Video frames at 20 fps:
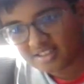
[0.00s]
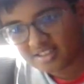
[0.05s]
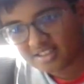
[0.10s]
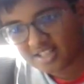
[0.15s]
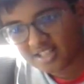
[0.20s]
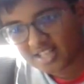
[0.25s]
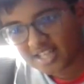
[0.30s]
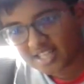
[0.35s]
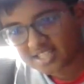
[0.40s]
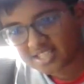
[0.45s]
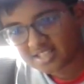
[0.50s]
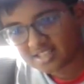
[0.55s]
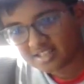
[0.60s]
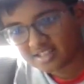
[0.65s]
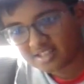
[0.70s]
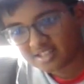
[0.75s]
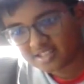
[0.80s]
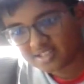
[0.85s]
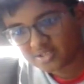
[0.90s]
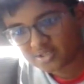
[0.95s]
the next
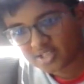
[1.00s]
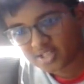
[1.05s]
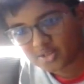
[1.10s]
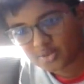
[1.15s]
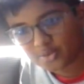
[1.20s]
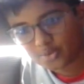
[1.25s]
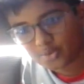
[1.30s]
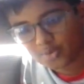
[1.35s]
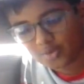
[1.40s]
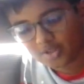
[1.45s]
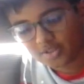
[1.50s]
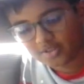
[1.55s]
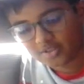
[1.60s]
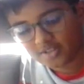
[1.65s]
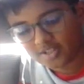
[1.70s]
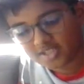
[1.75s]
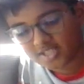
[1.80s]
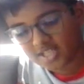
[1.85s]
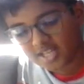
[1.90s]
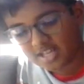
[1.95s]
day I drank cold water
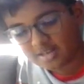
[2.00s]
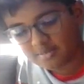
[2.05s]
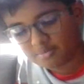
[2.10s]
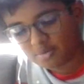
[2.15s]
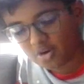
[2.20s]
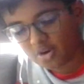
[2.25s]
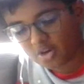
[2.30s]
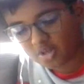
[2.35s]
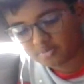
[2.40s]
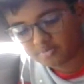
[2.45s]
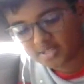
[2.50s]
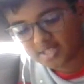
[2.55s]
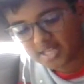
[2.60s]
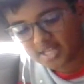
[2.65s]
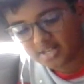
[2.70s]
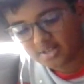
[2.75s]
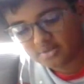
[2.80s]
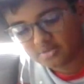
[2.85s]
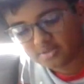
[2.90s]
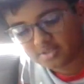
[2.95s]
because I ate hot
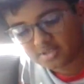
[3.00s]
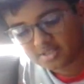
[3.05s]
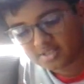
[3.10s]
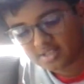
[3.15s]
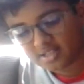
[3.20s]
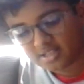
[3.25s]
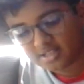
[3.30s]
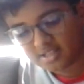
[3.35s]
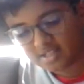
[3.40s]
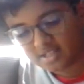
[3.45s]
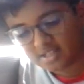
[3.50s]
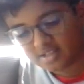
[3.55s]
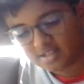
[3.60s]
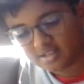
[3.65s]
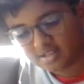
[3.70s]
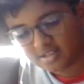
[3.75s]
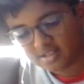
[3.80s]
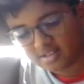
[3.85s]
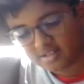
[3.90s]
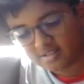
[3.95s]
potatoes. And
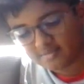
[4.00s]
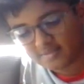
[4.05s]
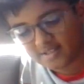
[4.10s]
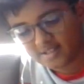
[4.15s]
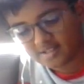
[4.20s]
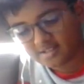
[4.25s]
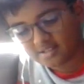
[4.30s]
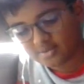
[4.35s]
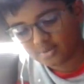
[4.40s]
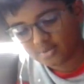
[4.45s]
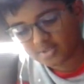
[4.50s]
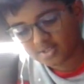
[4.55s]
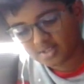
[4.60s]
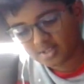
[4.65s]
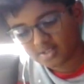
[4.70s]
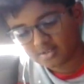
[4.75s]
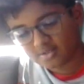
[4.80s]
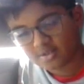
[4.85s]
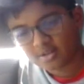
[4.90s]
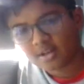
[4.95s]
then, uh, my throat
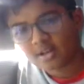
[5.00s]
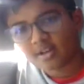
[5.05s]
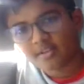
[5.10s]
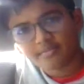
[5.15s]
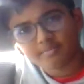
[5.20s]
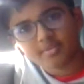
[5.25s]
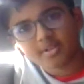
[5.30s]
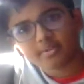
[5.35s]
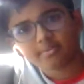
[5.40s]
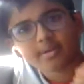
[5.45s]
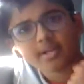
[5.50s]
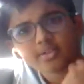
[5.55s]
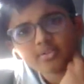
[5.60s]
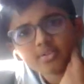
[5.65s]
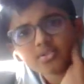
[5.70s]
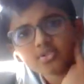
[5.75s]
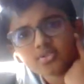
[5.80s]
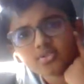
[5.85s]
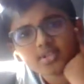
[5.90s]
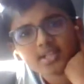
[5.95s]
started to work. My, my
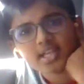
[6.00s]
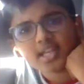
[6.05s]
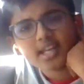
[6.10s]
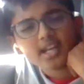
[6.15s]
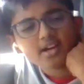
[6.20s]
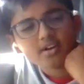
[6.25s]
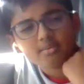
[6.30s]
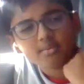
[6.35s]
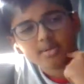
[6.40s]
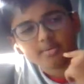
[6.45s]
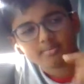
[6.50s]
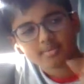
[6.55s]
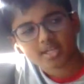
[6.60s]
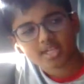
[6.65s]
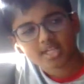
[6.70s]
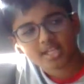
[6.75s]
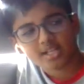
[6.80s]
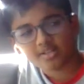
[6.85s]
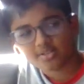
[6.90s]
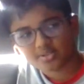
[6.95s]
throat's okay now, but
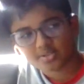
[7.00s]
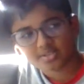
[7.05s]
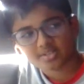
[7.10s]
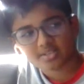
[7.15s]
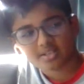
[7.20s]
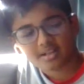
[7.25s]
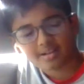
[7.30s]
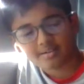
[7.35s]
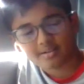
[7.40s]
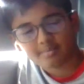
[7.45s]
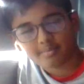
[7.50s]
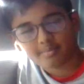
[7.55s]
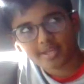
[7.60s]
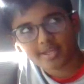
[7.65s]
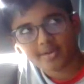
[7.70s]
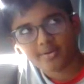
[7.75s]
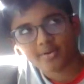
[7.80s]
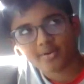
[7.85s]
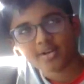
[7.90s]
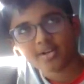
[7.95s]
my ears, I know my
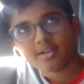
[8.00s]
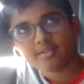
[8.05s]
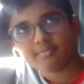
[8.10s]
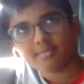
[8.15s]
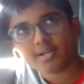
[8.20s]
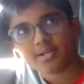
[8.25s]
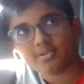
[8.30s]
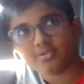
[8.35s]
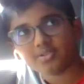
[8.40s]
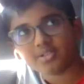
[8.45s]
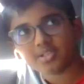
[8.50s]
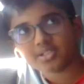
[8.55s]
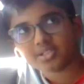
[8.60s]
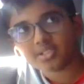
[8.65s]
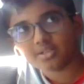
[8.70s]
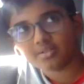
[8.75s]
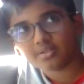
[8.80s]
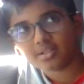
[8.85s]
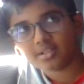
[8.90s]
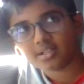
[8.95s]
ear, my nose is
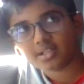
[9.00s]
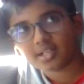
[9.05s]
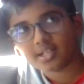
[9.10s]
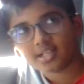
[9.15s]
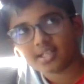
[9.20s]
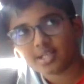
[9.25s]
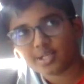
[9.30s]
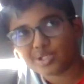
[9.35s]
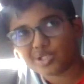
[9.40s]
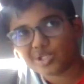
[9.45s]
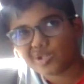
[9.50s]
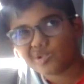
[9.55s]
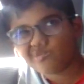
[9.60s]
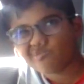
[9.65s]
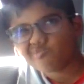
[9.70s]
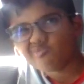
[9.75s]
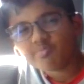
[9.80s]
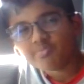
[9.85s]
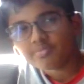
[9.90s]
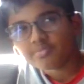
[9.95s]
still kind of itchy.
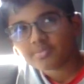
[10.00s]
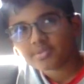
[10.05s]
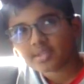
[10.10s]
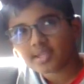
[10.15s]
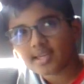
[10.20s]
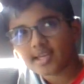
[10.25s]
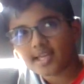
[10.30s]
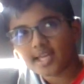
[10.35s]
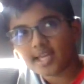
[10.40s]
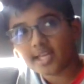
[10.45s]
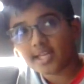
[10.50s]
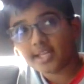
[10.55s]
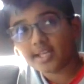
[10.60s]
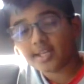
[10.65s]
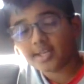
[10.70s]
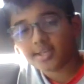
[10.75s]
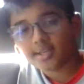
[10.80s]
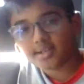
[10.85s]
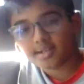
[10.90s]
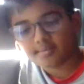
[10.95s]

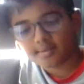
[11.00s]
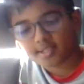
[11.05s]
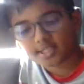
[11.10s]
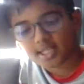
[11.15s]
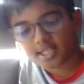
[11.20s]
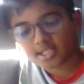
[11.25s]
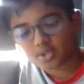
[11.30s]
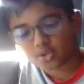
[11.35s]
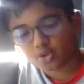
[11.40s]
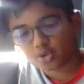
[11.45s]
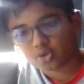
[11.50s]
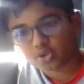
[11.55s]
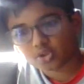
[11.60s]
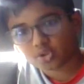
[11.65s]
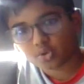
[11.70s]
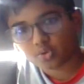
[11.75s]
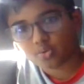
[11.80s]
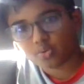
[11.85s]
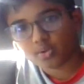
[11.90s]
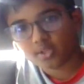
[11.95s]
And my eyes are
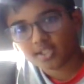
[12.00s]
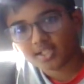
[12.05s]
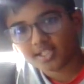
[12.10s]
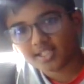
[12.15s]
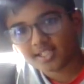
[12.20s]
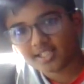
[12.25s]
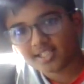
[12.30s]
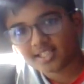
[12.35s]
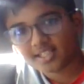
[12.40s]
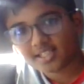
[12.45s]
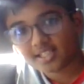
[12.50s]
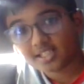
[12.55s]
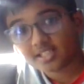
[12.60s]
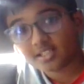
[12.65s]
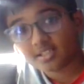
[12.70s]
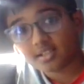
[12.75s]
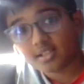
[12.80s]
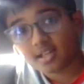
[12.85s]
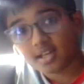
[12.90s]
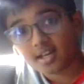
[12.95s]
so,
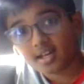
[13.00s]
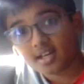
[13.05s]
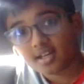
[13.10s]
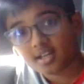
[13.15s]
yeah.